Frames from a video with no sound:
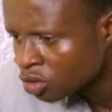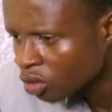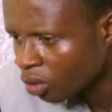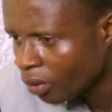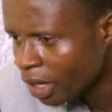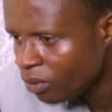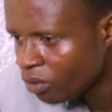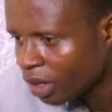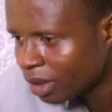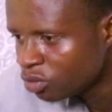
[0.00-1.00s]
So
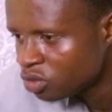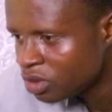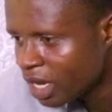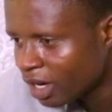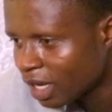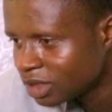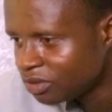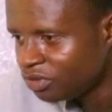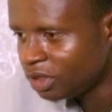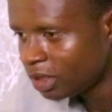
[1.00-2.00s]
when you come to the
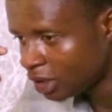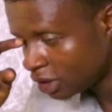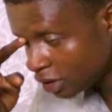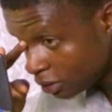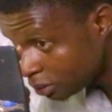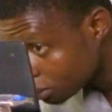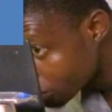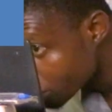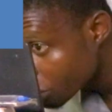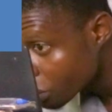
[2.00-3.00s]
classification,
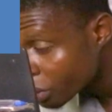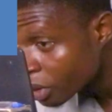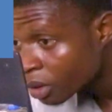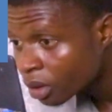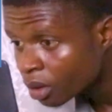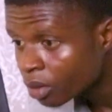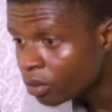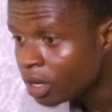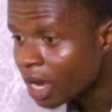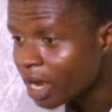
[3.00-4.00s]

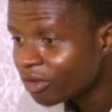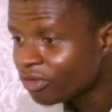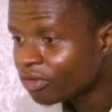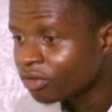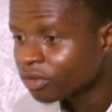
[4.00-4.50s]
we have